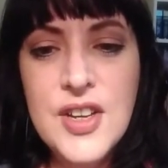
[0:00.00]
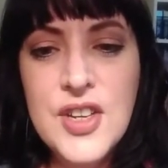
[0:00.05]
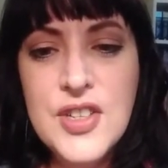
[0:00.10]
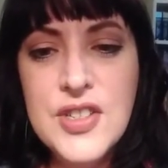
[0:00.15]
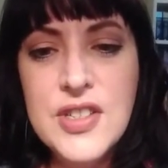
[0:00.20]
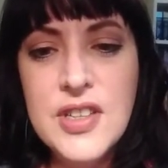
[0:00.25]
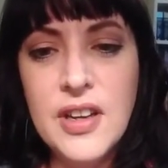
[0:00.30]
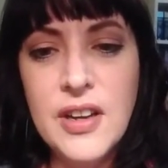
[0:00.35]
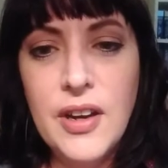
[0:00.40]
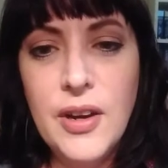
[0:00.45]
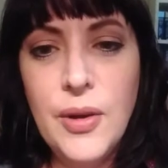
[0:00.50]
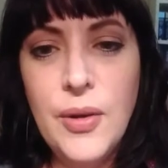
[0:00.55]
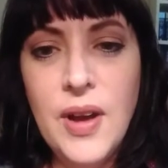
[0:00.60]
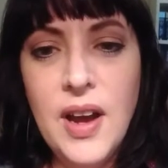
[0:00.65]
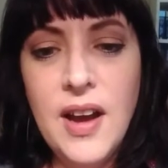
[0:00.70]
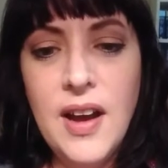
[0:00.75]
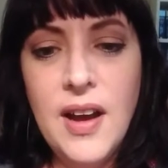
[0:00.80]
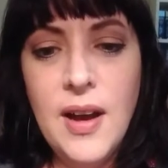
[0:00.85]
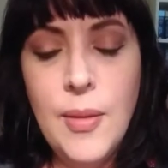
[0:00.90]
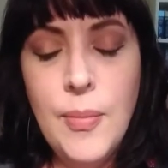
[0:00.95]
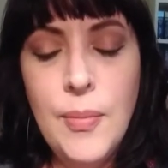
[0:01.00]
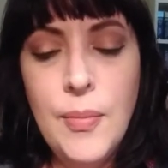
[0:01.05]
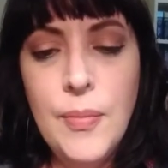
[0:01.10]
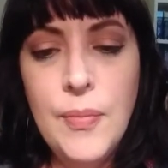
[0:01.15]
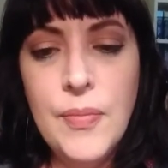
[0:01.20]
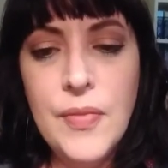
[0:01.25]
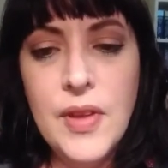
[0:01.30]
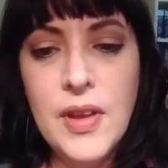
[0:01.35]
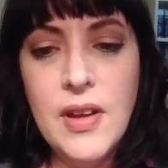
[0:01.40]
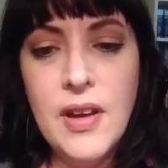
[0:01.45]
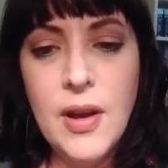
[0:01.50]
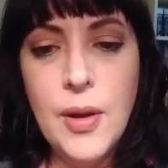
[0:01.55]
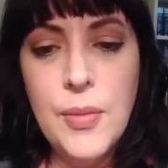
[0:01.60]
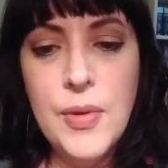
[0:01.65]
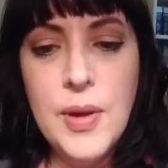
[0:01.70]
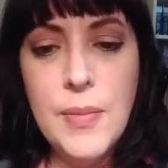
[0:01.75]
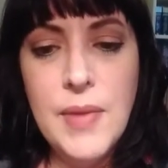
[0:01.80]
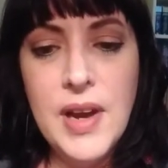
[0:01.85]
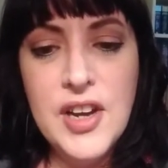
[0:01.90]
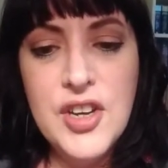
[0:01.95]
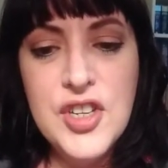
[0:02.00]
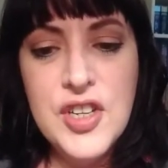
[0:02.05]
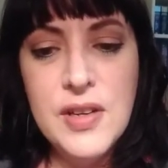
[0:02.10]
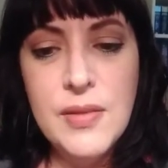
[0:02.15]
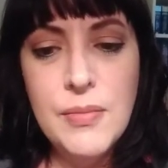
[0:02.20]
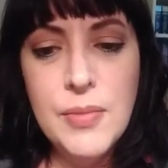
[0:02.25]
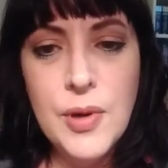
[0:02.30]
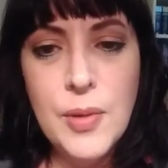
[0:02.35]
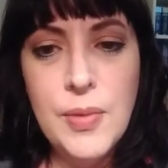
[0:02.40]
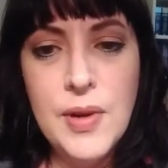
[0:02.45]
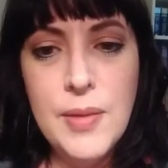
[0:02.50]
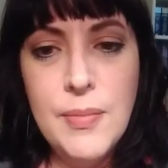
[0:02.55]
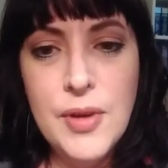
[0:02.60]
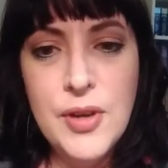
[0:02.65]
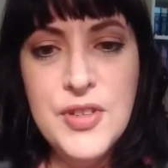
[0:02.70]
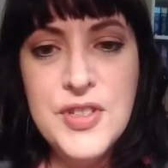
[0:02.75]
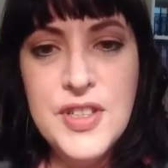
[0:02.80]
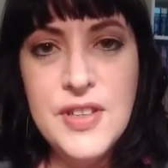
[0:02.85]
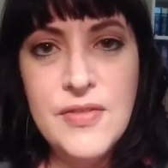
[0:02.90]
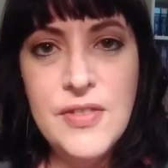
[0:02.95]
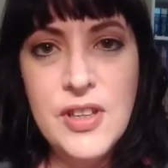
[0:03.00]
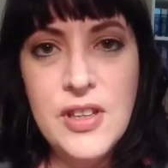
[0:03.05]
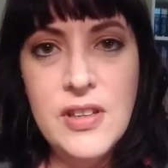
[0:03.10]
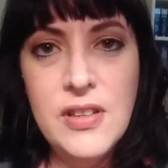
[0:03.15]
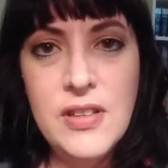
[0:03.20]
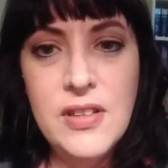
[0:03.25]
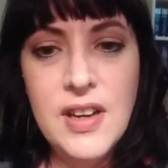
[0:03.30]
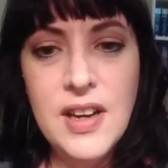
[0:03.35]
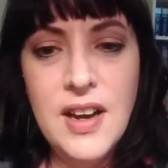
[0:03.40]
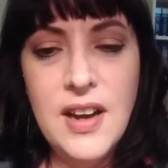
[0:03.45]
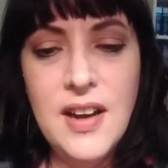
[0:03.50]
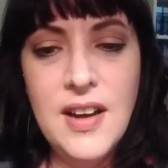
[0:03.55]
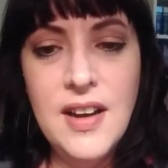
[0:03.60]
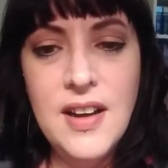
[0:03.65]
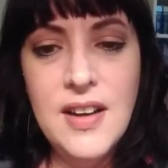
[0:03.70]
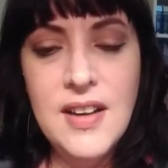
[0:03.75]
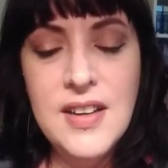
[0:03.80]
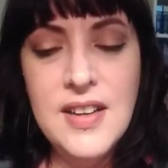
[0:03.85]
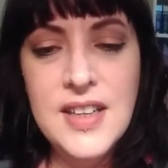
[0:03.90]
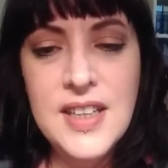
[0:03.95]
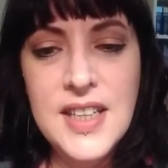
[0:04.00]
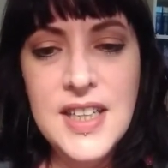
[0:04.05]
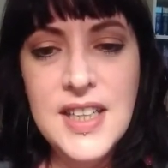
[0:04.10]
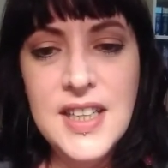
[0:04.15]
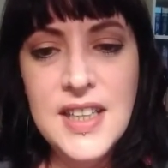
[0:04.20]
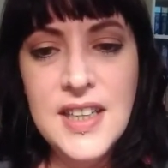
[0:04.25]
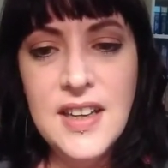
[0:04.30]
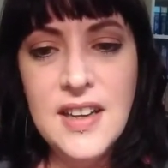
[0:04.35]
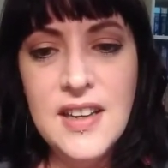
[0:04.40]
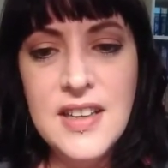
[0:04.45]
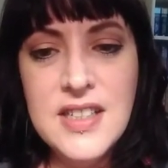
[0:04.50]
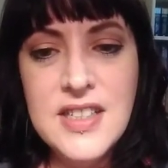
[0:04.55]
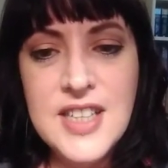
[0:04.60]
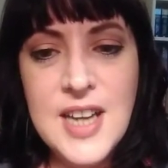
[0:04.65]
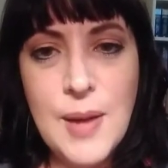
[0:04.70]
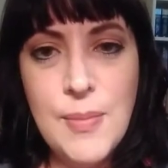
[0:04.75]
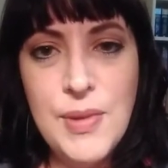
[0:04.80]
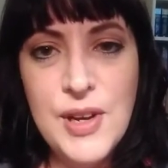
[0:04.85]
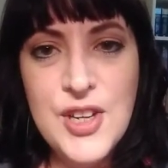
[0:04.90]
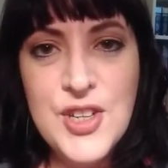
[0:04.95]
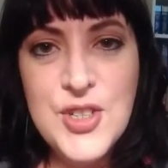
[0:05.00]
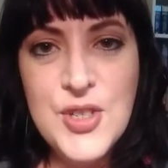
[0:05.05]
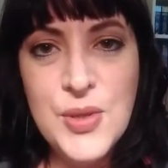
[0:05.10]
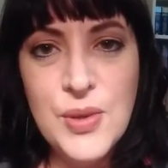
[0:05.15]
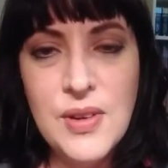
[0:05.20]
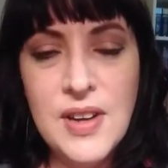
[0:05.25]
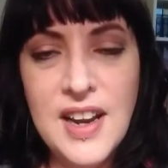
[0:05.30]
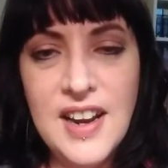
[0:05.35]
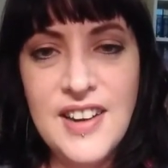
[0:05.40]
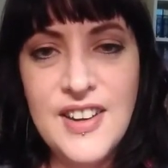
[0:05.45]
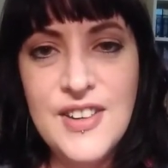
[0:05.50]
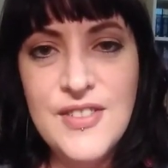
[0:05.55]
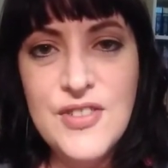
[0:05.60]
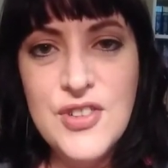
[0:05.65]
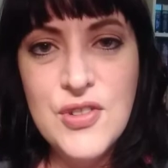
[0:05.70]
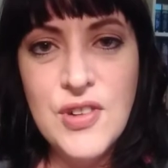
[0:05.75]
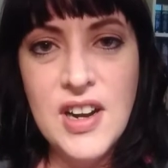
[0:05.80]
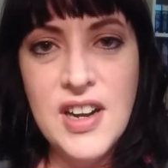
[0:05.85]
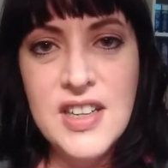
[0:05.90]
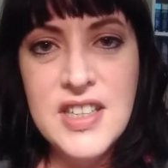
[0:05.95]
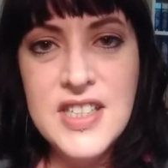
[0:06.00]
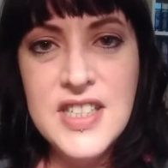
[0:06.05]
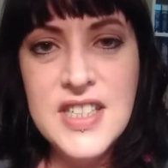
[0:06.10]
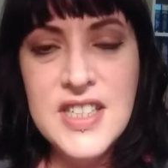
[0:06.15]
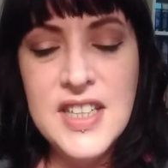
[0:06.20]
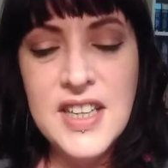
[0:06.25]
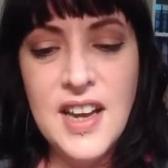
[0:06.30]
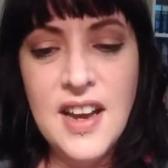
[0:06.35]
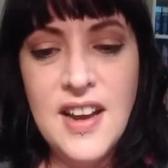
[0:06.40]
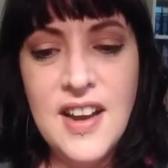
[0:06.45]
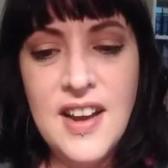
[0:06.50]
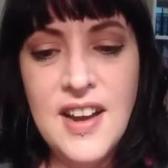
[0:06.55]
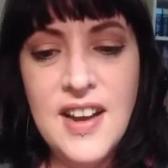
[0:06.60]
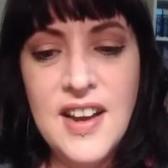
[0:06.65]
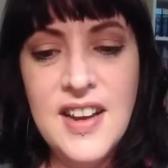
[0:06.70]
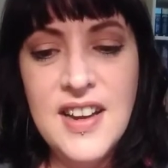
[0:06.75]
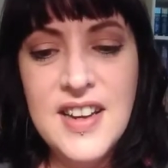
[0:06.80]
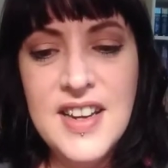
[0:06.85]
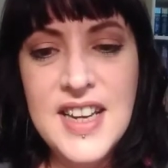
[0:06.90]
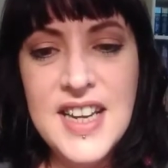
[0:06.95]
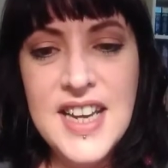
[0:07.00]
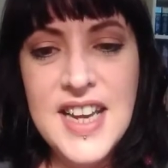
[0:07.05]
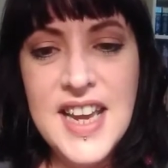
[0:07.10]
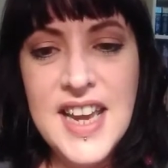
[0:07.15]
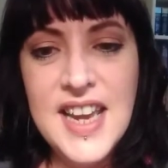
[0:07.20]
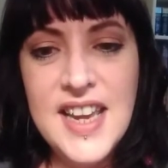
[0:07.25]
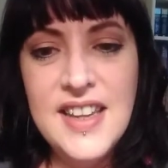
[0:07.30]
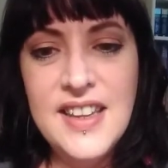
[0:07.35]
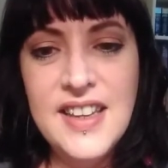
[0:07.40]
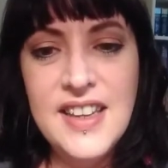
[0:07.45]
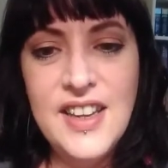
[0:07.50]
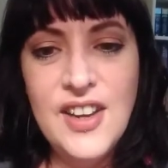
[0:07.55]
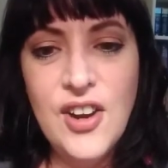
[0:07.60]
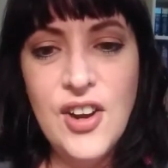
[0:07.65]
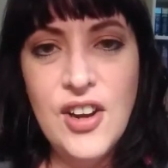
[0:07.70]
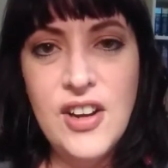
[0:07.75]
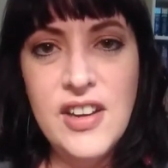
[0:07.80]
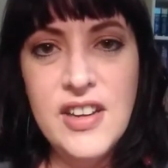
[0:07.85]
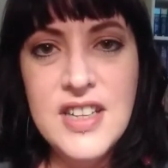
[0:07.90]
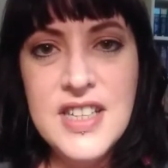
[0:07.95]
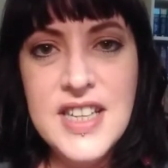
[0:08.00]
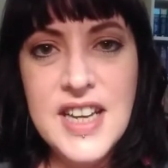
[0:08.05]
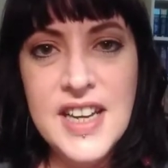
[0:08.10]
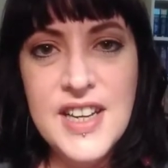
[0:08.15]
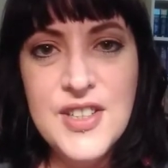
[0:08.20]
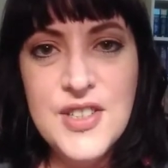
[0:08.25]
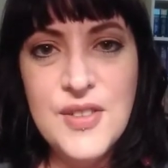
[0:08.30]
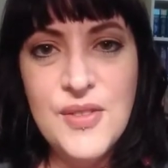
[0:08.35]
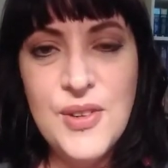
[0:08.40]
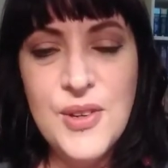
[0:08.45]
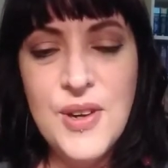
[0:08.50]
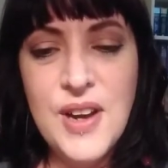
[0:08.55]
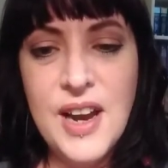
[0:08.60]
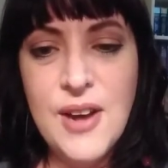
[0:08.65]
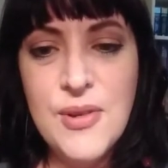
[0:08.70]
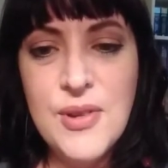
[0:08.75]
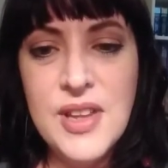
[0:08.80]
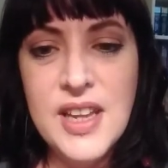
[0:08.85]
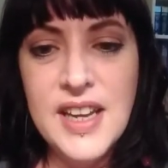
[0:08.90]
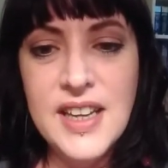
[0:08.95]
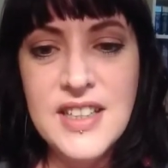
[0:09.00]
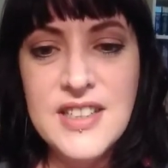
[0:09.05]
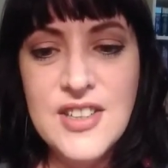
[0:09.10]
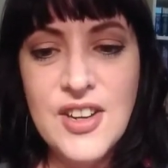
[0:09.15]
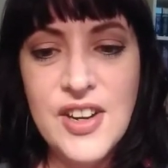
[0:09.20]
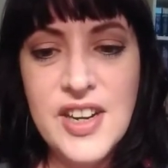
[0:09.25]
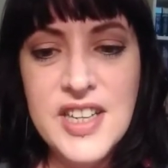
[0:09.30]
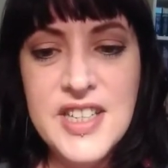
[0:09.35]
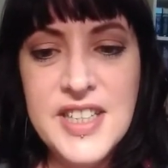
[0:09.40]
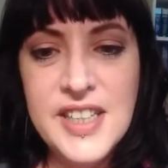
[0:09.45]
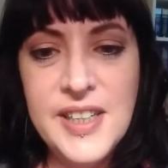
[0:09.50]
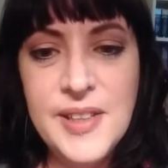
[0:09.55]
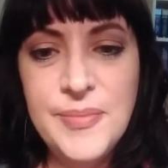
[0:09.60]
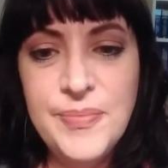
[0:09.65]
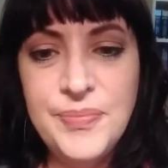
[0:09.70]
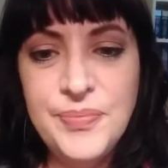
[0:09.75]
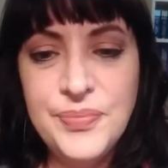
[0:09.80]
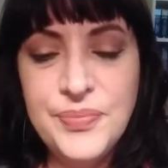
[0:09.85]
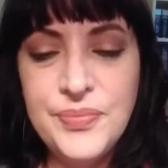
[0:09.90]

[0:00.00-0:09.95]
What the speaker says: So I would imagine probably most of you established your lack of trust in the earlier days of your health anxiety,